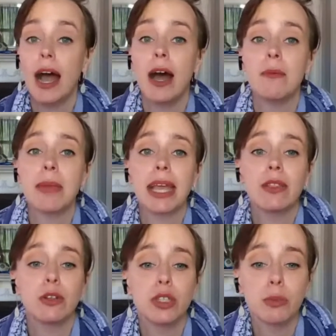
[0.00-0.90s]

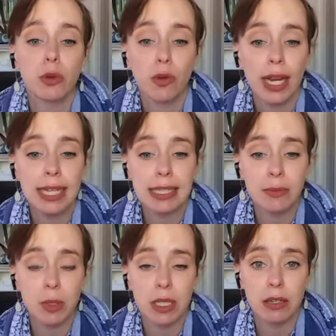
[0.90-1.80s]
And there's some great
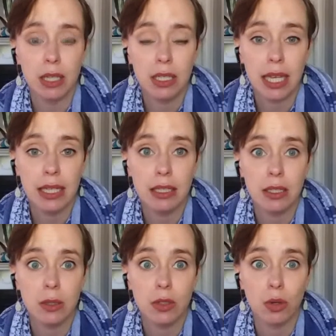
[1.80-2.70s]
examples here that
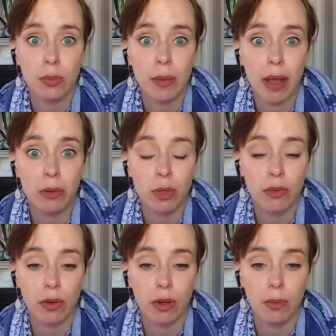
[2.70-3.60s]
Tanya's told me about and
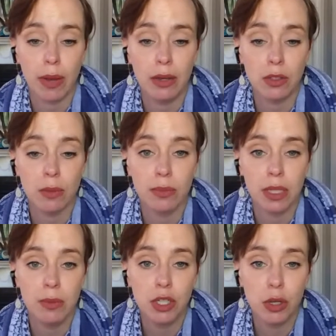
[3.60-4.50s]
we've heard about. So
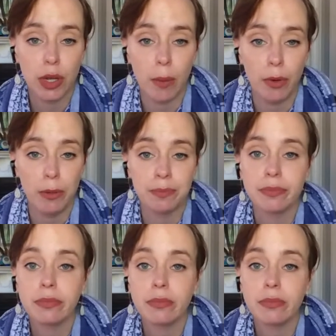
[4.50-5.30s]
let me show you a couple.